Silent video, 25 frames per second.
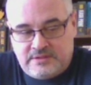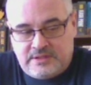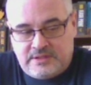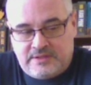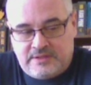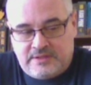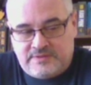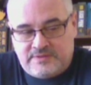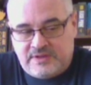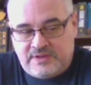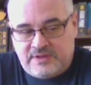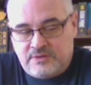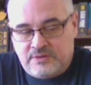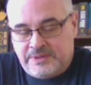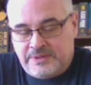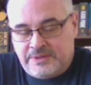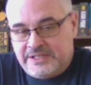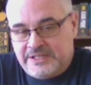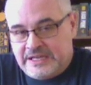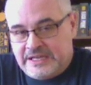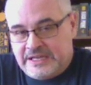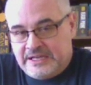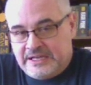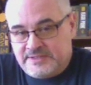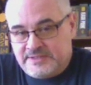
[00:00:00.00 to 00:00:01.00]
I say nobody
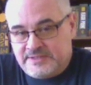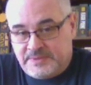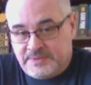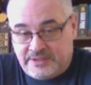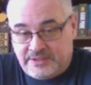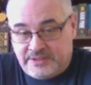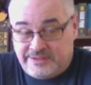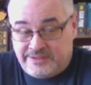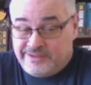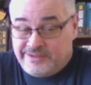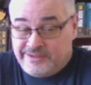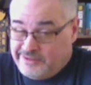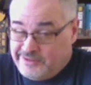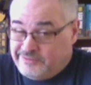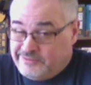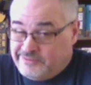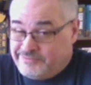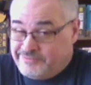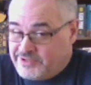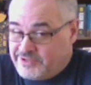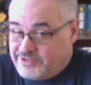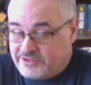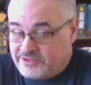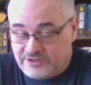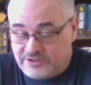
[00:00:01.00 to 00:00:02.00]
dies, but
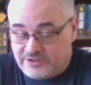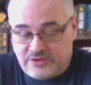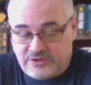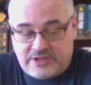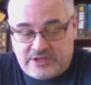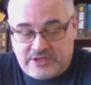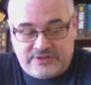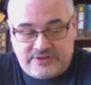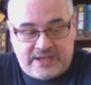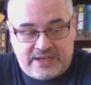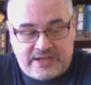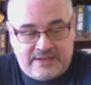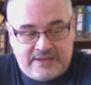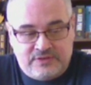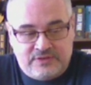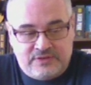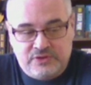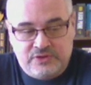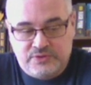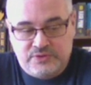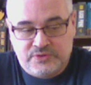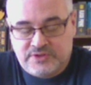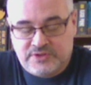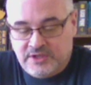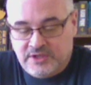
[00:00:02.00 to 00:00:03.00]
essentially you all die if you
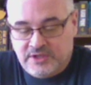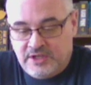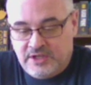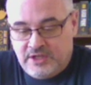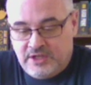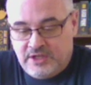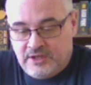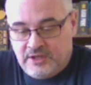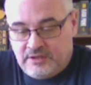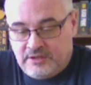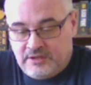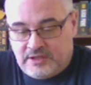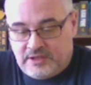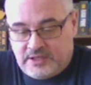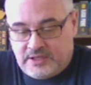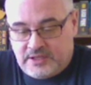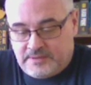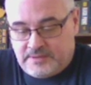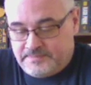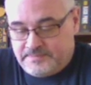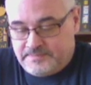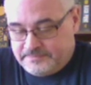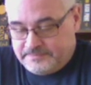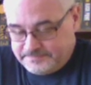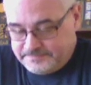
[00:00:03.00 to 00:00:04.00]
lose.
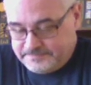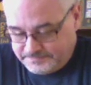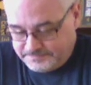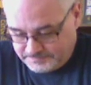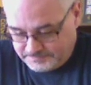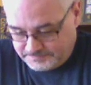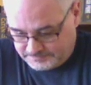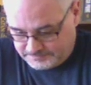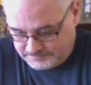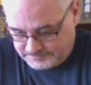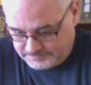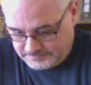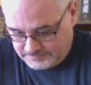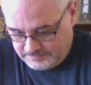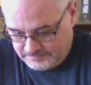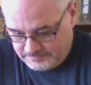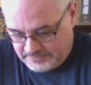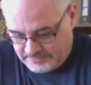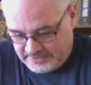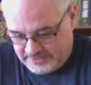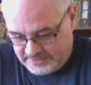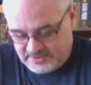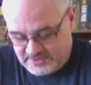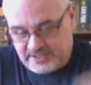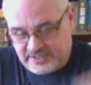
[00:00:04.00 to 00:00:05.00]
Um,
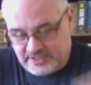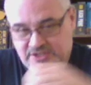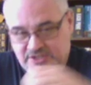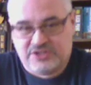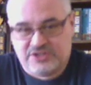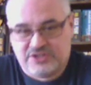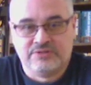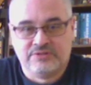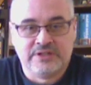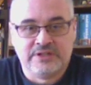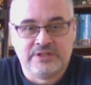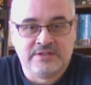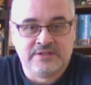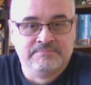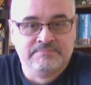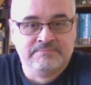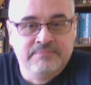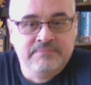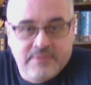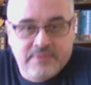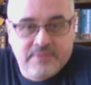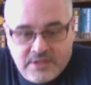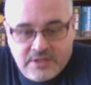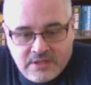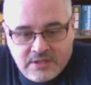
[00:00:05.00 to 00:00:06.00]
but it's not a shooty
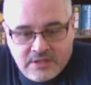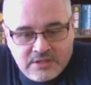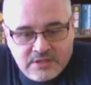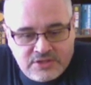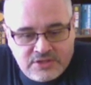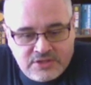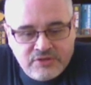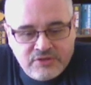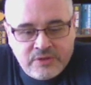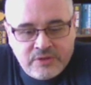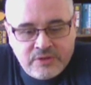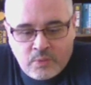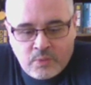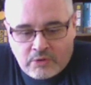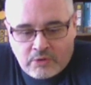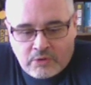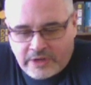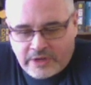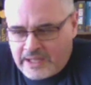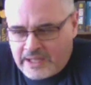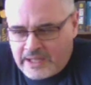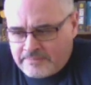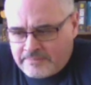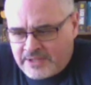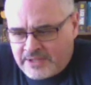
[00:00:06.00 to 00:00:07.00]
war
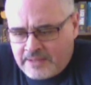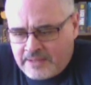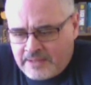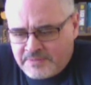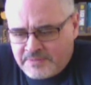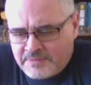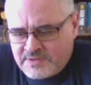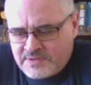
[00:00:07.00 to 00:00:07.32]
game type.